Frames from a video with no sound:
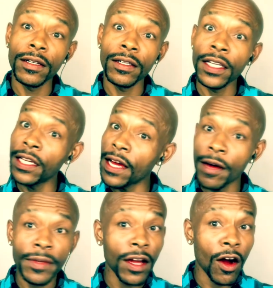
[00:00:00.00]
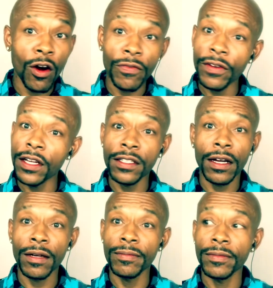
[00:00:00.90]
He got me all fucked
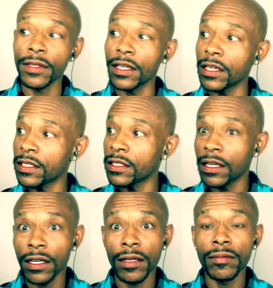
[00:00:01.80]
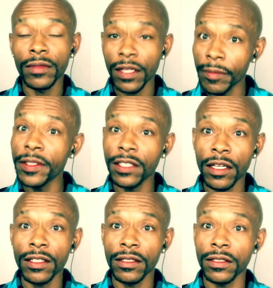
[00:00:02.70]
up, and let me
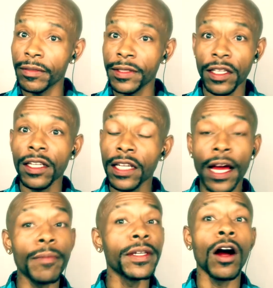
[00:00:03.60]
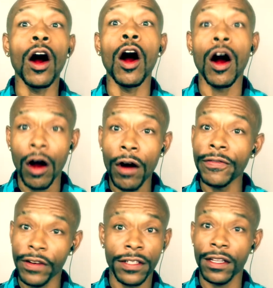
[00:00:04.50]
tell you, he got me all
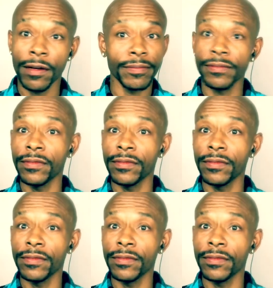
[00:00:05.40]
fucked up.